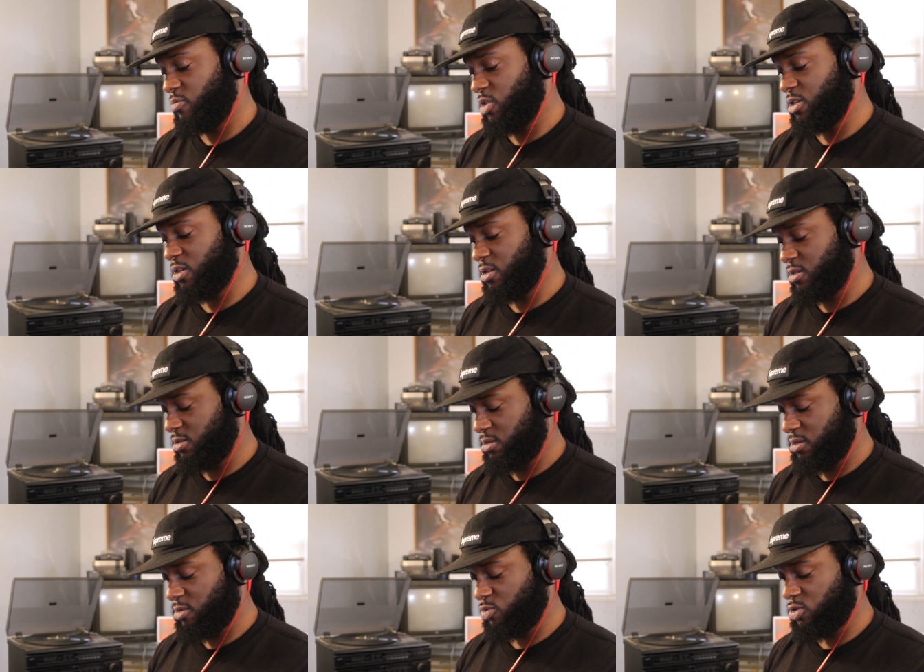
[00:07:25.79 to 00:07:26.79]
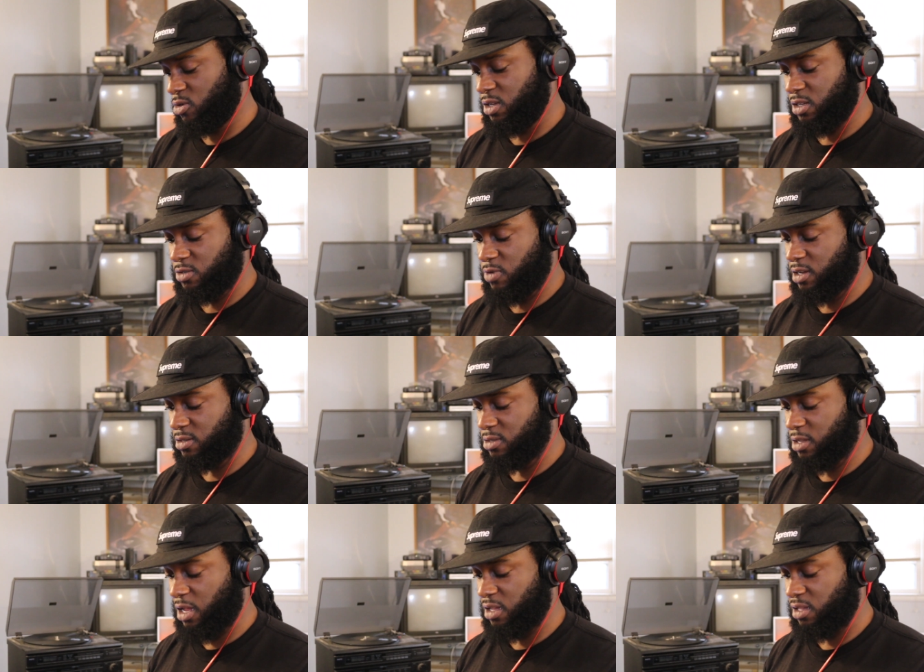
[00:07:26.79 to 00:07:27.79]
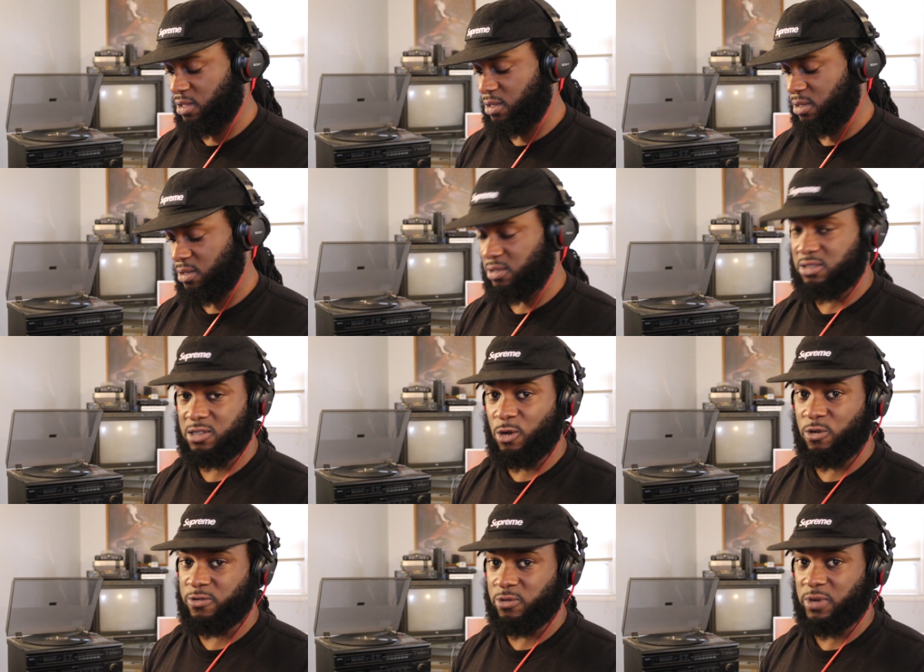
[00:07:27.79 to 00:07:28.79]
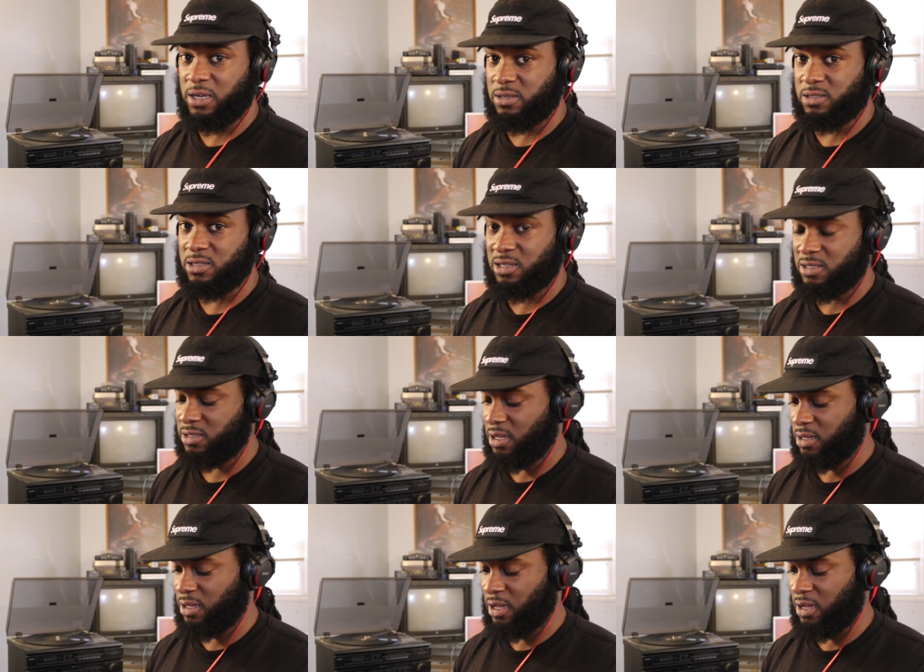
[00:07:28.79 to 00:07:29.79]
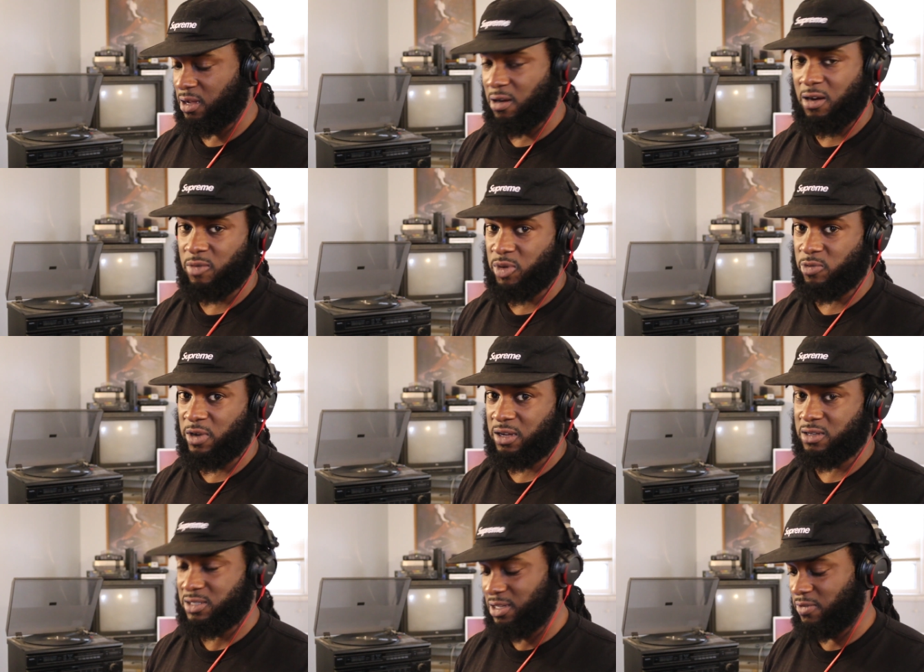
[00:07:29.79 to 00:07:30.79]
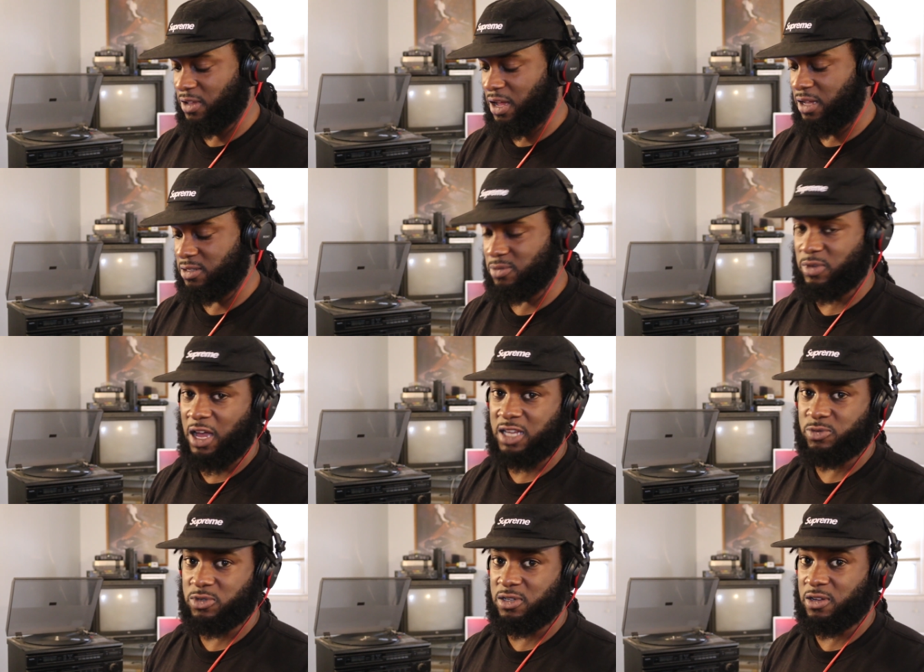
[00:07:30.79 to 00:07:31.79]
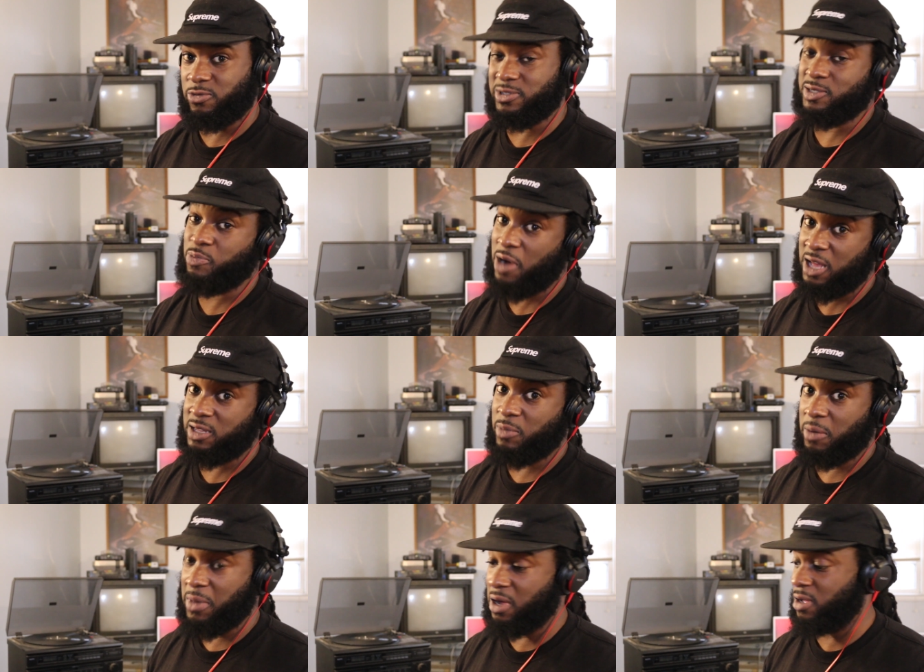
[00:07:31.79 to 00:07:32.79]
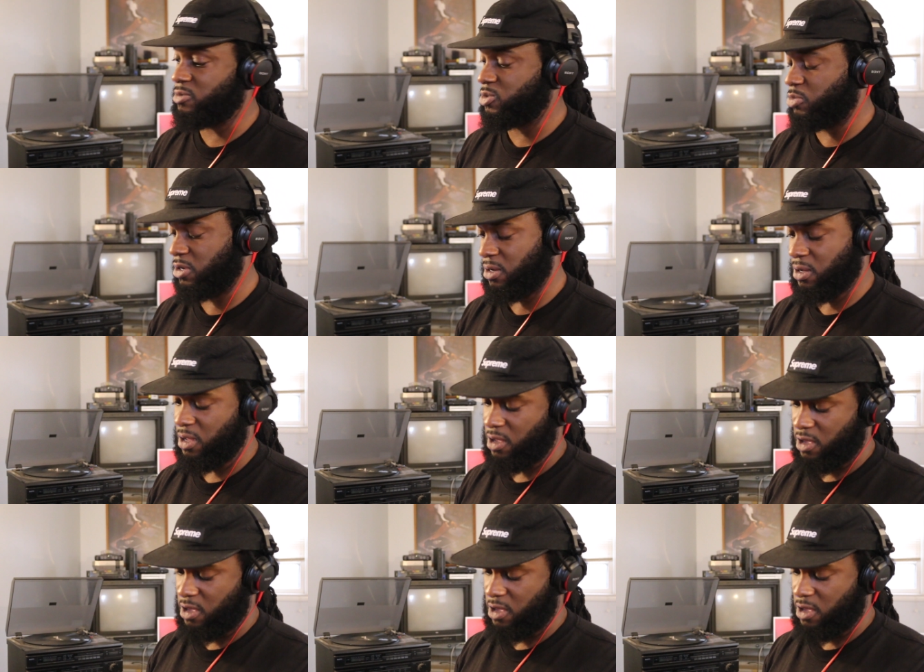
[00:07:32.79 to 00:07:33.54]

because the majority of his records are like soulful records and things like that, R&B records. He even got some gospel stuff, which is probably my mom's. But